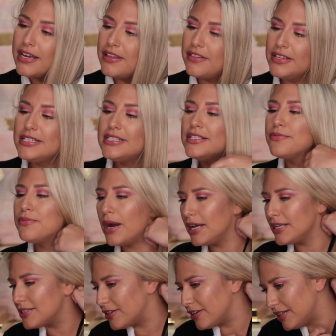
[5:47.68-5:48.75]
And this is
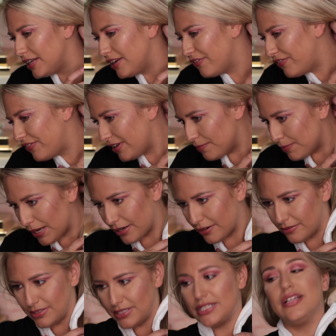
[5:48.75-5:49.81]
why it's good to give feedback
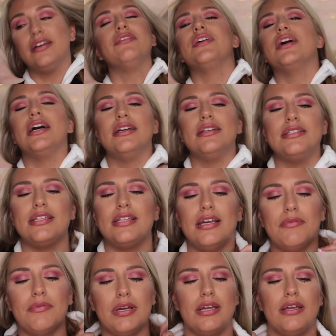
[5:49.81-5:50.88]
on stuff, guys. So
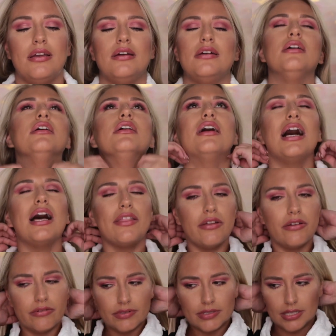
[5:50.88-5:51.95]
that way, I
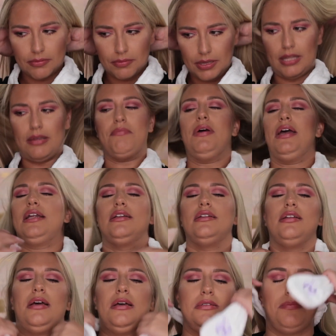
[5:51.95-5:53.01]
thought it was going to be like
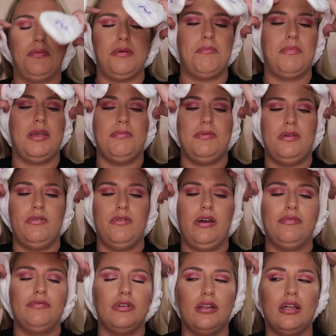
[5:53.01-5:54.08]
magnetized, but maybe you
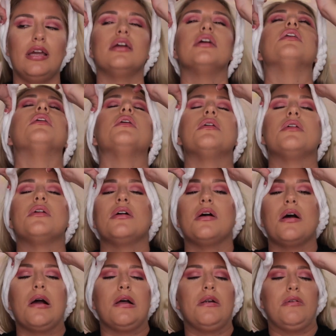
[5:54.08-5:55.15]
have to like,
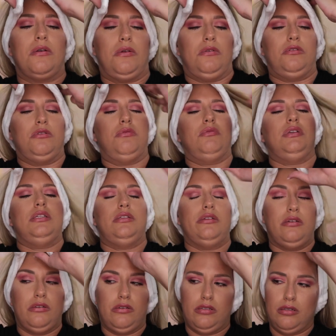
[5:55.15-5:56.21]
I don't know, twist
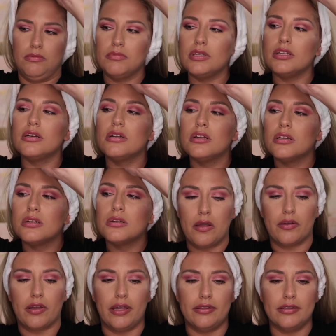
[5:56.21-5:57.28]
it or something.
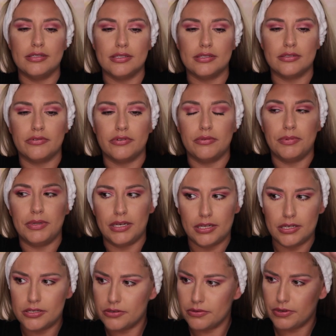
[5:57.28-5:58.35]
Okay, this is going to be an
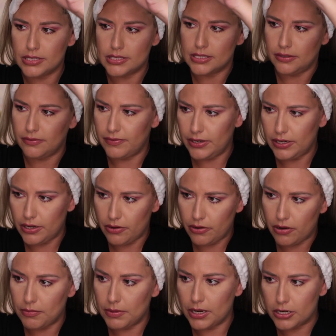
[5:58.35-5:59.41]
interesting video.
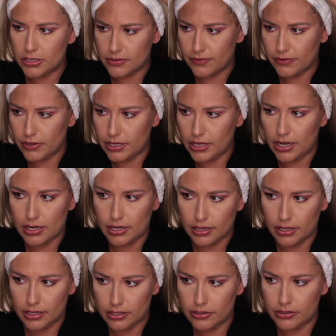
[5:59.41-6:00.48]
Oh my gosh, I've already gotten it
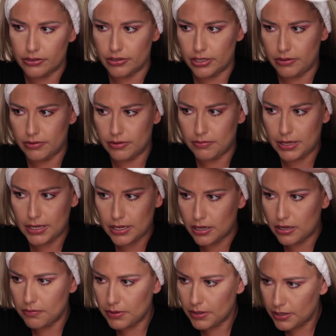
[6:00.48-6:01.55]
like dirty with makeup.